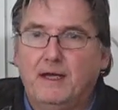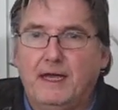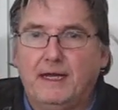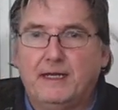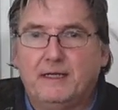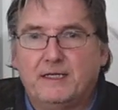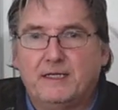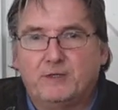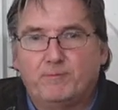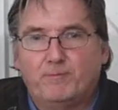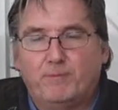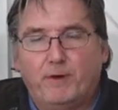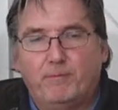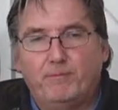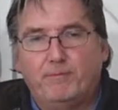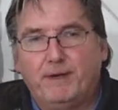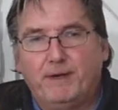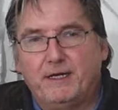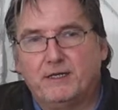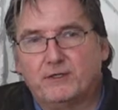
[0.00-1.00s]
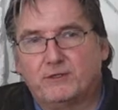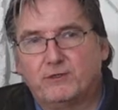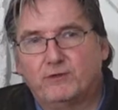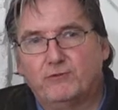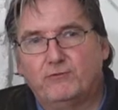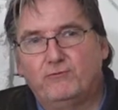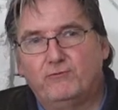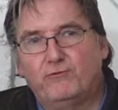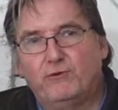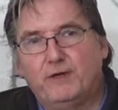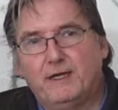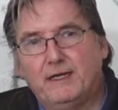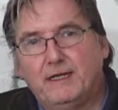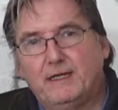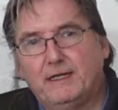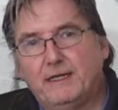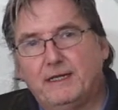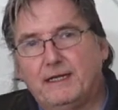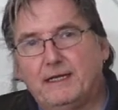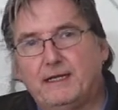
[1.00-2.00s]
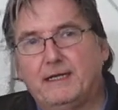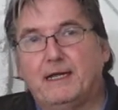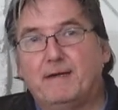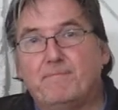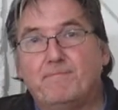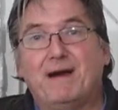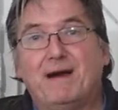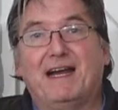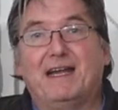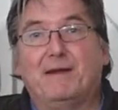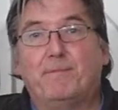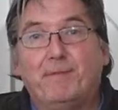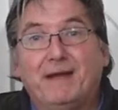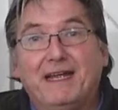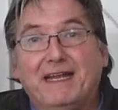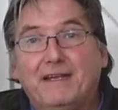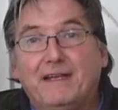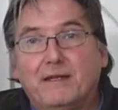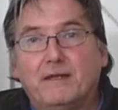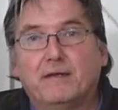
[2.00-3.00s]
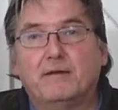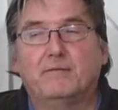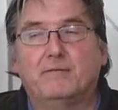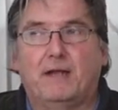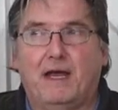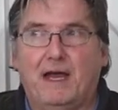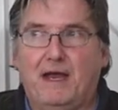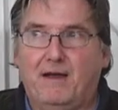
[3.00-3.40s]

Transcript: English pub beers should really, in my opinion,